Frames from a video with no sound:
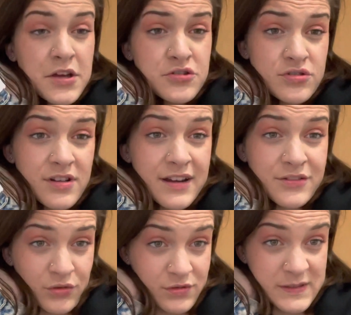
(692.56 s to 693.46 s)
Try
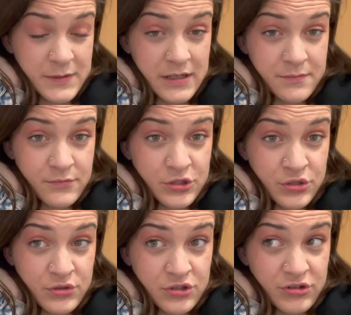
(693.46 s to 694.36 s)
not to become
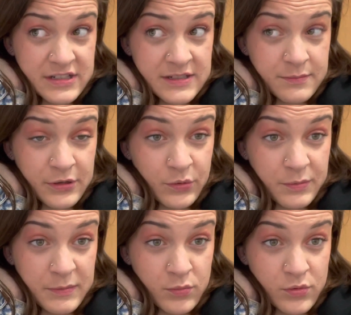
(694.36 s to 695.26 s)
too distracted by all the
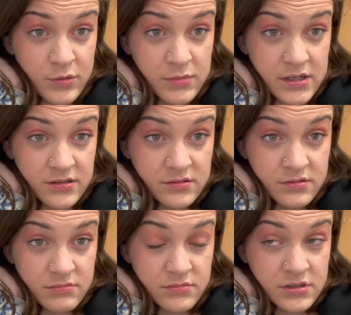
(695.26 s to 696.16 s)
people walking past,
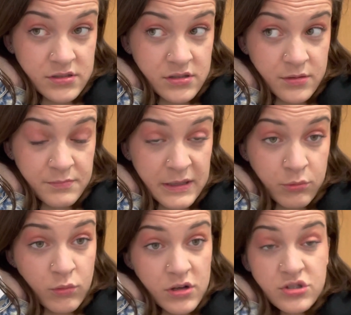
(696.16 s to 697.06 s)
because you know, and
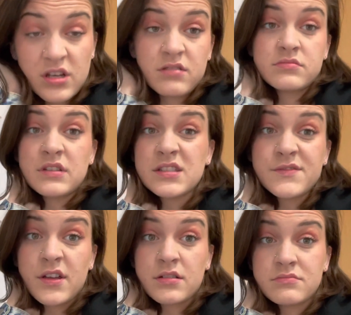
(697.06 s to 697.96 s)
people watching, that's
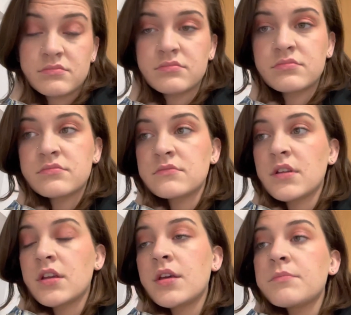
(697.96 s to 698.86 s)
fine.
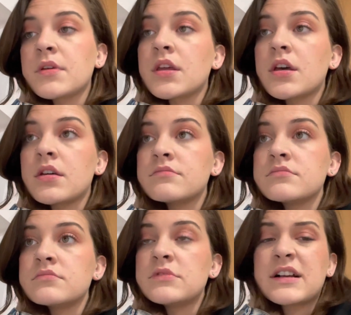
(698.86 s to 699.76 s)
But yeah,
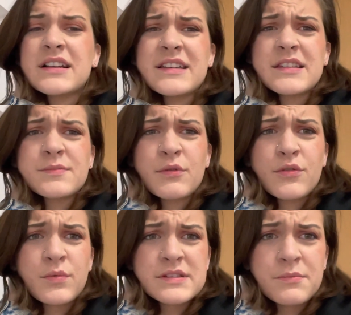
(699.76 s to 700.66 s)
luckily this booth
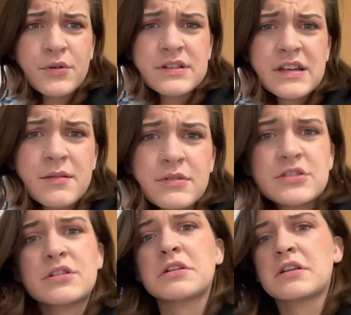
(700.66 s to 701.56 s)
wasn't booked up because
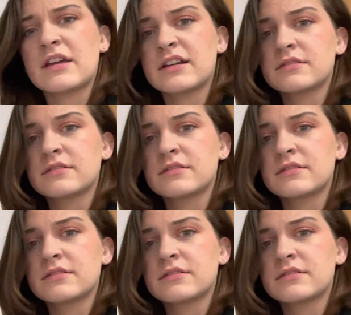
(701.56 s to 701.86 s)
you can like